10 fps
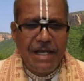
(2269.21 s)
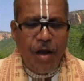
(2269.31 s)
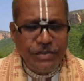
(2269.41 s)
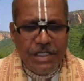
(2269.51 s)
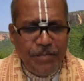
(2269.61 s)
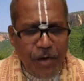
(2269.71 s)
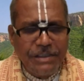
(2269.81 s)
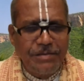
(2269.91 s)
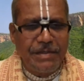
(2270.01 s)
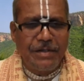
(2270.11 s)
How is it
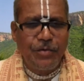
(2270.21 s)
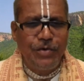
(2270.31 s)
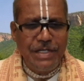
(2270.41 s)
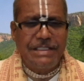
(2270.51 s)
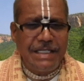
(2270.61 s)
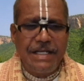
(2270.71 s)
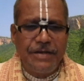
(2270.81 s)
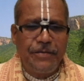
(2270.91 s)
possible? Who is he?